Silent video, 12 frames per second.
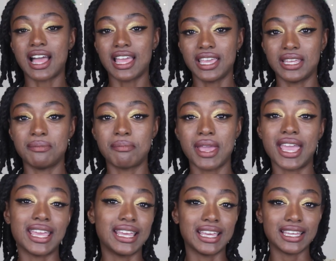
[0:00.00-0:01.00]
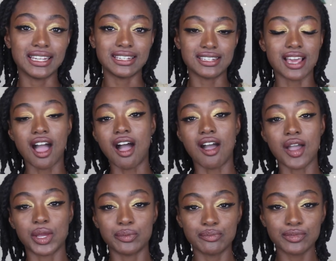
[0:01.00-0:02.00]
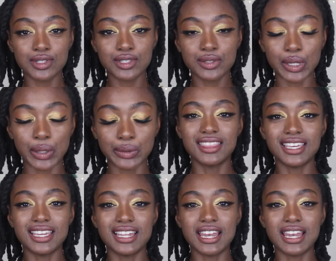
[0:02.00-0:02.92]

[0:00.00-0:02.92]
in pagan times. The